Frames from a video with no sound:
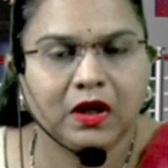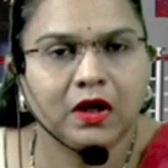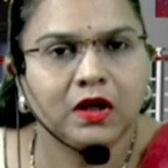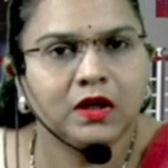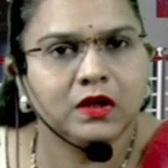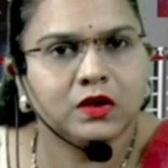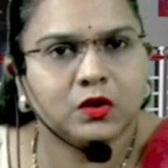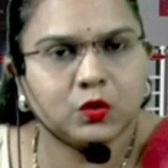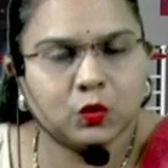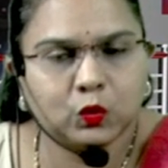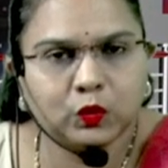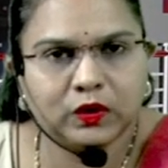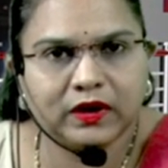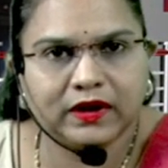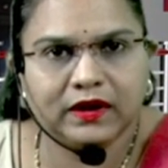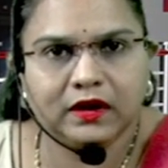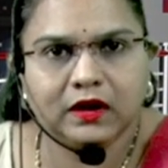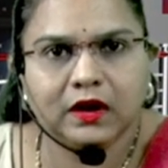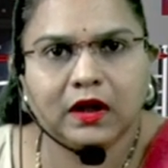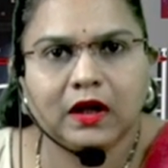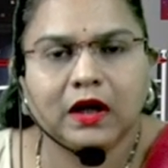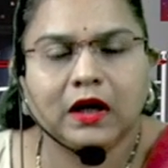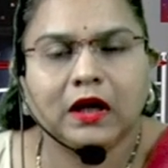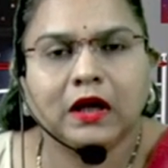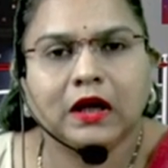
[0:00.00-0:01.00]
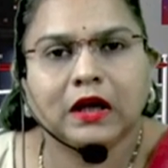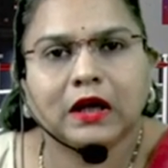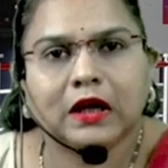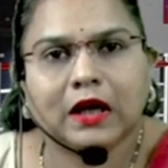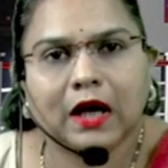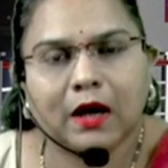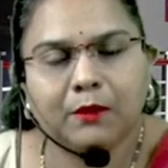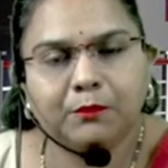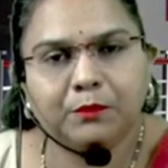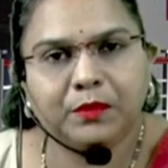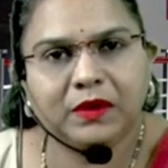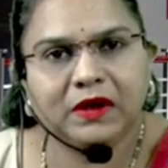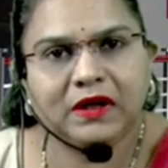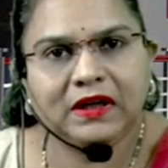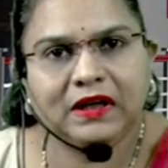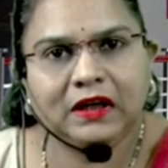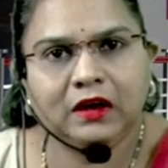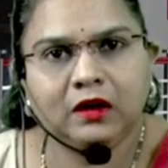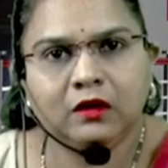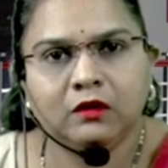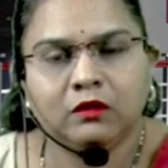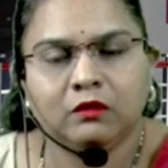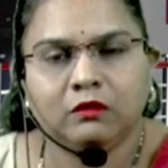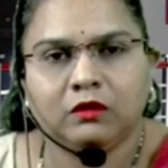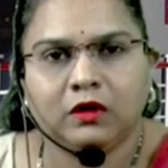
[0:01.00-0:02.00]
Student, company
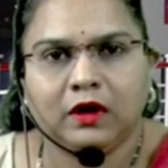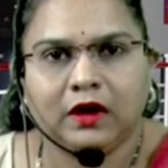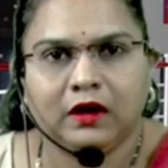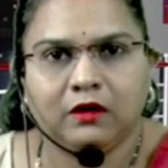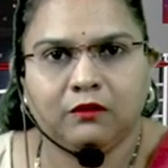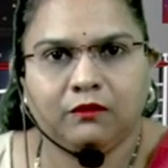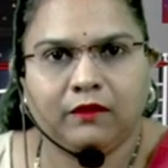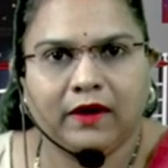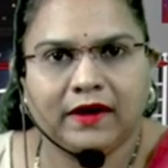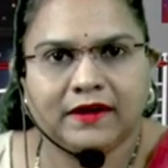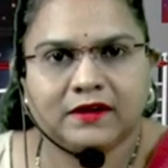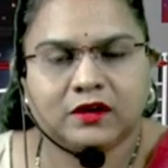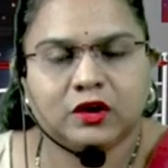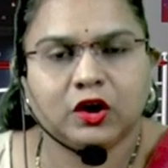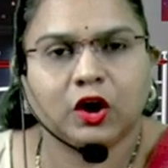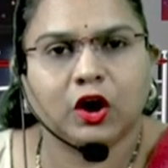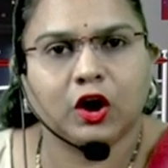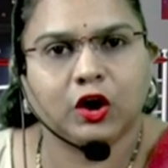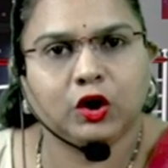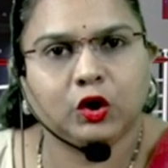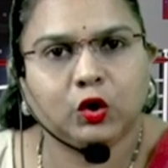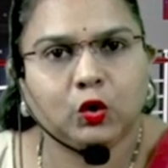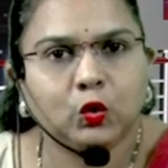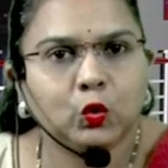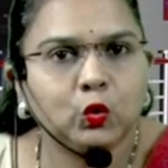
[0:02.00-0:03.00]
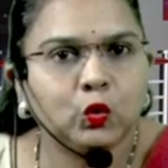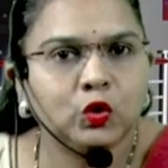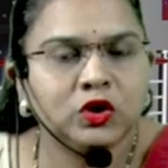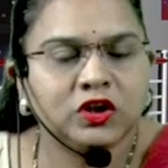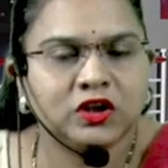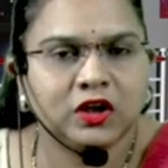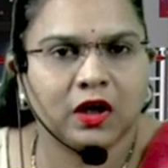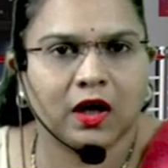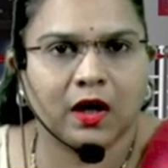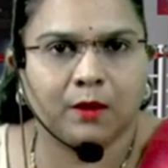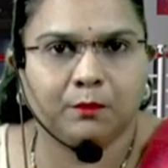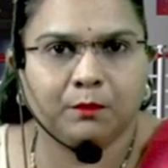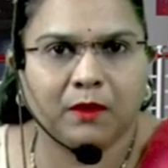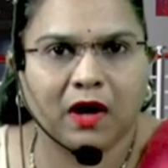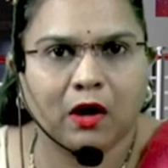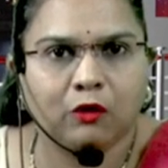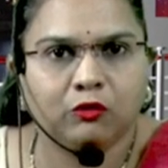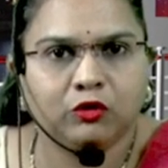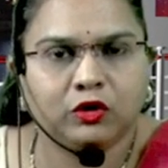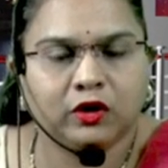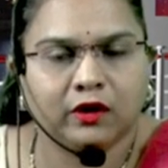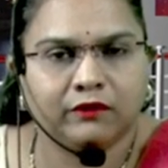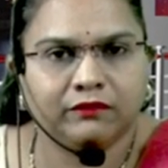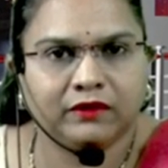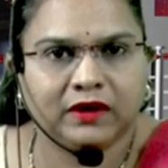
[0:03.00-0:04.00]
invest a huge
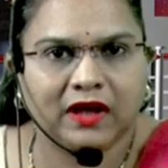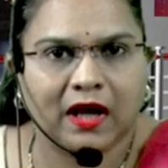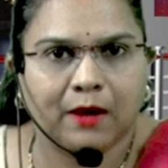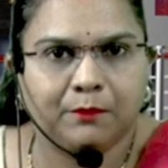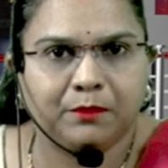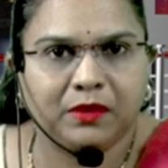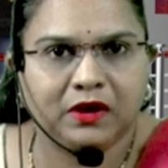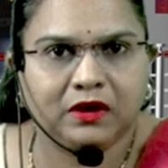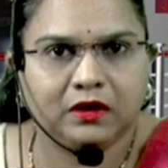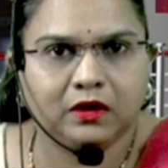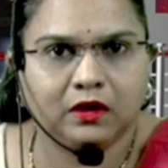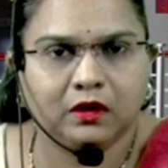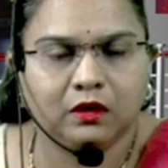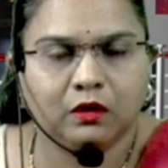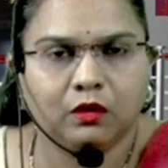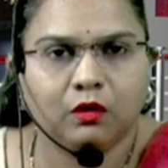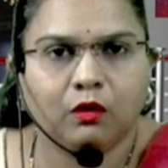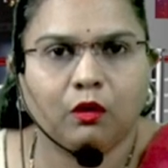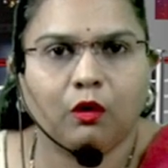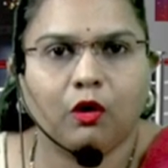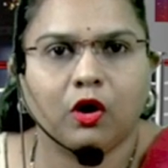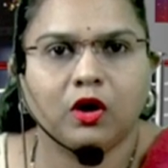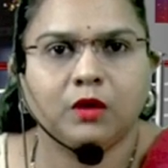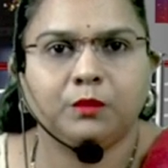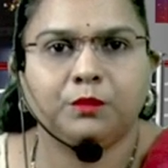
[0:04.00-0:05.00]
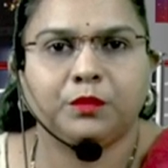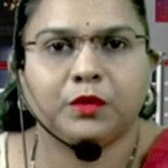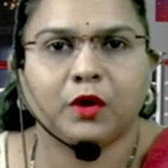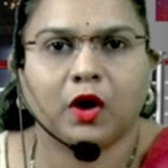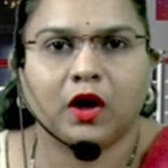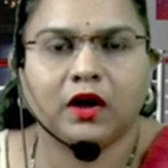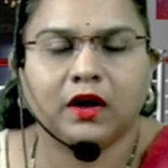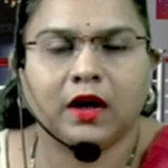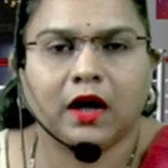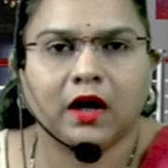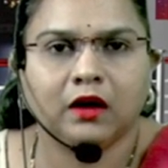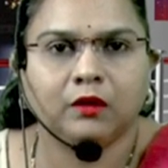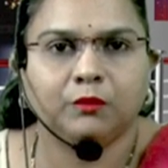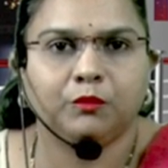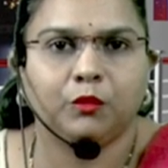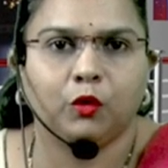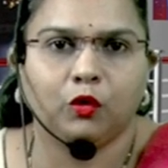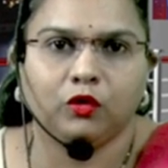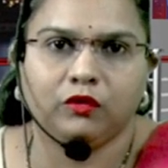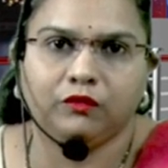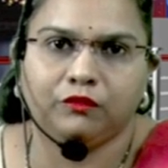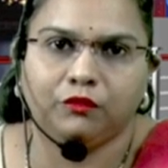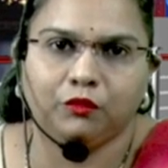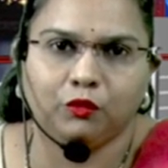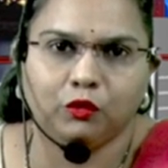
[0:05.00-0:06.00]
amount of capital on product
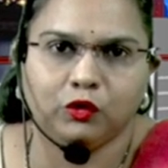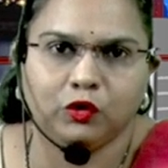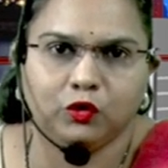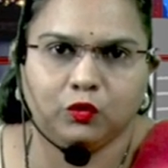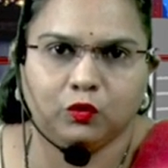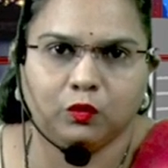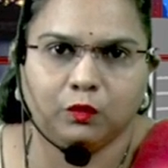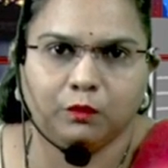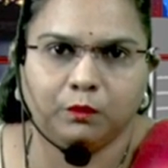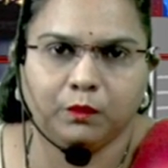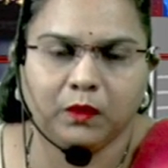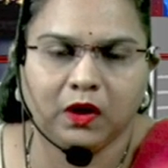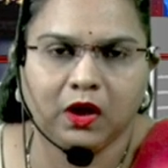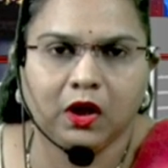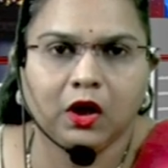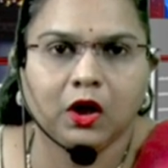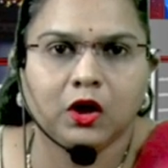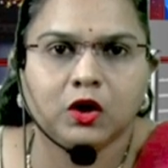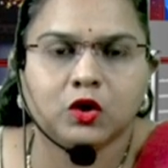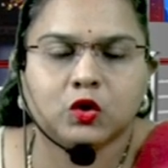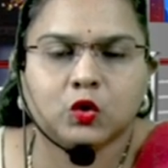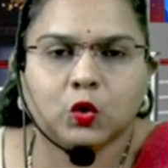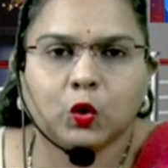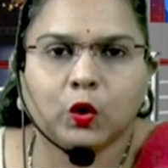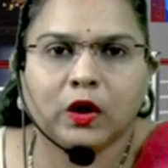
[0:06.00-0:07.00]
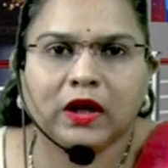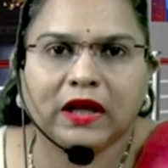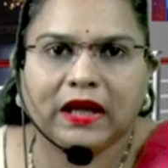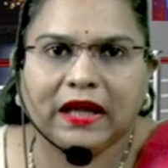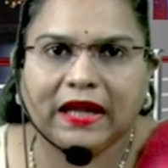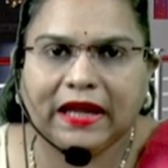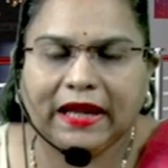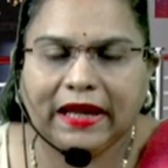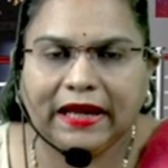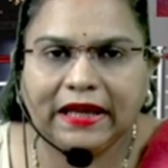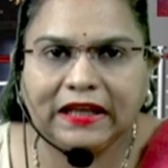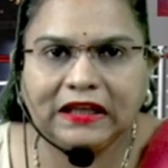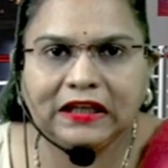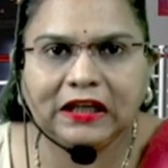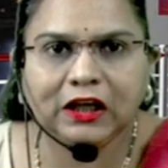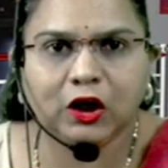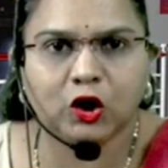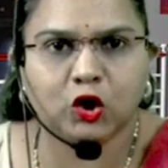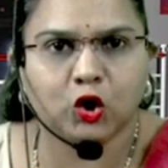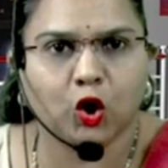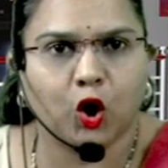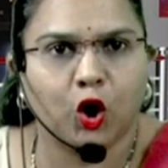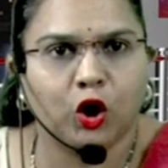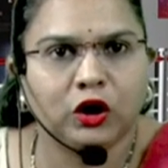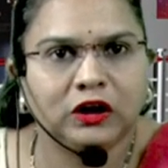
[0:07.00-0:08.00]
portfolio. So any
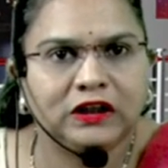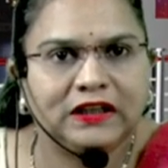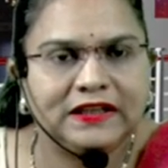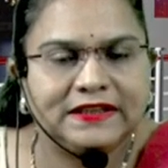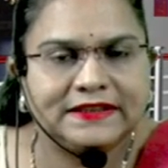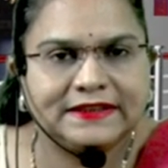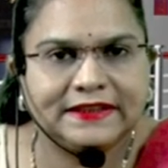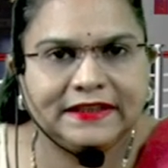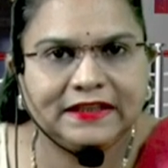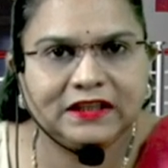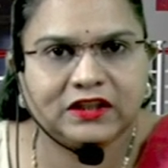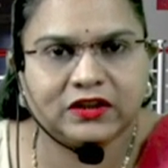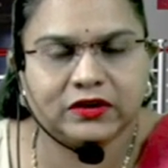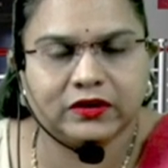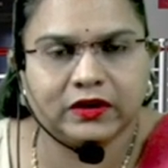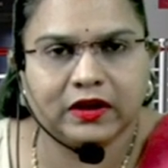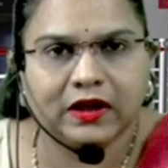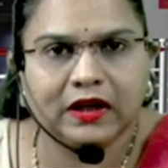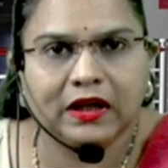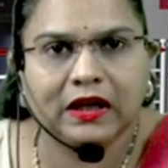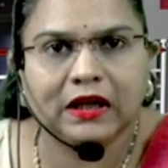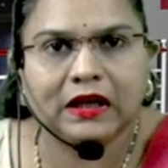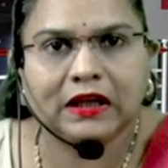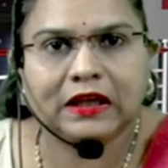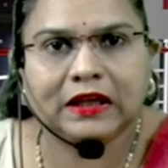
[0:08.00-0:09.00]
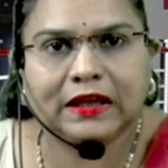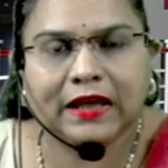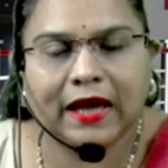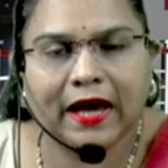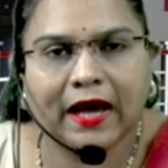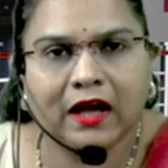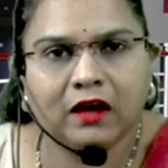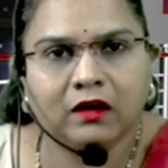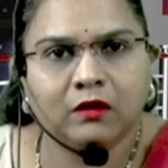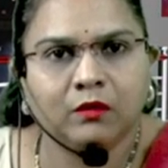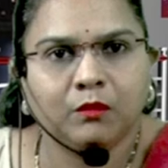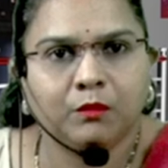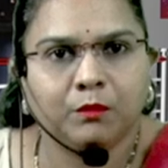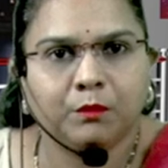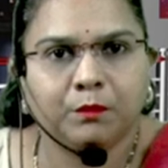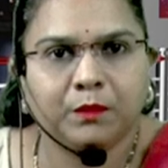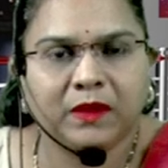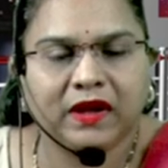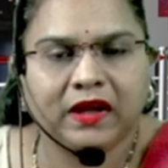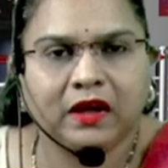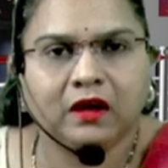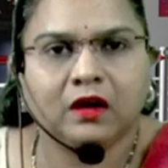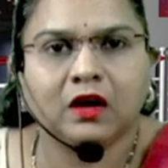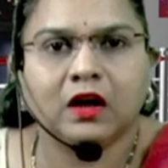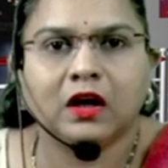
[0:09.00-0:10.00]
wrong decision can
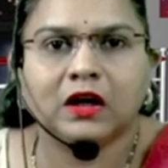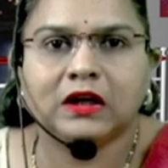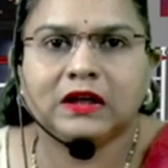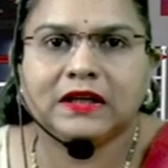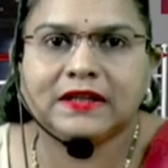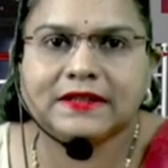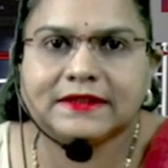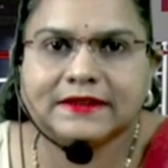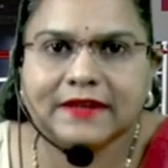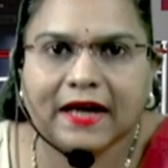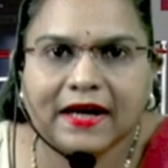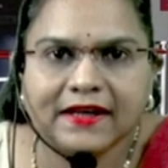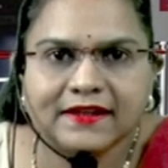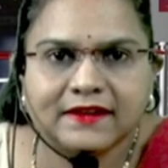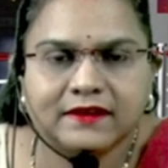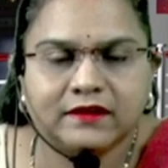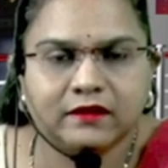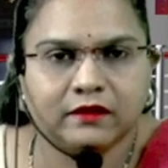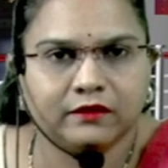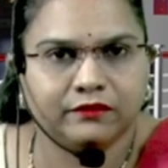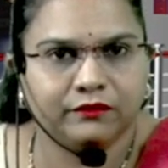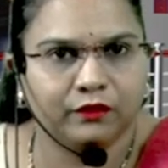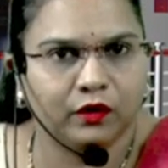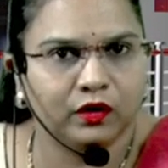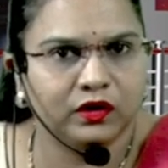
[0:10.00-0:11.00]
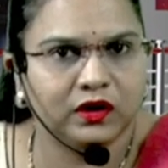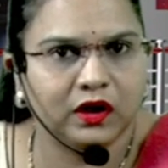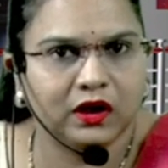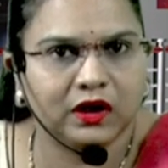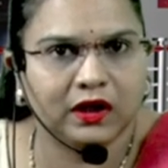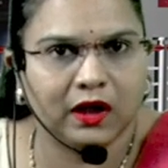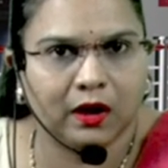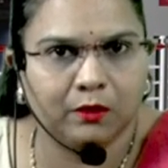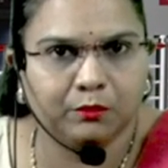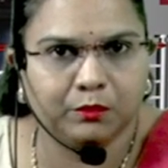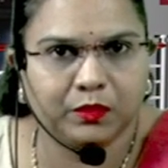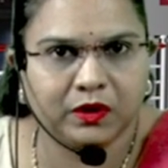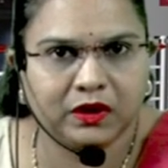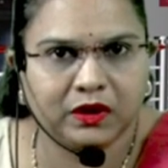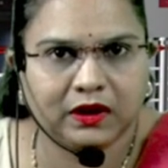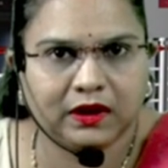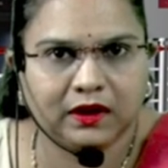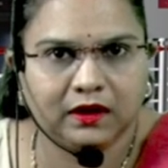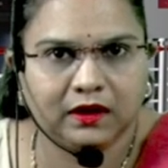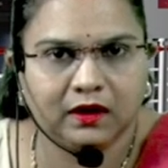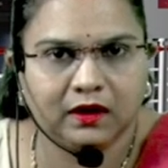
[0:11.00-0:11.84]
make a disaster for the company.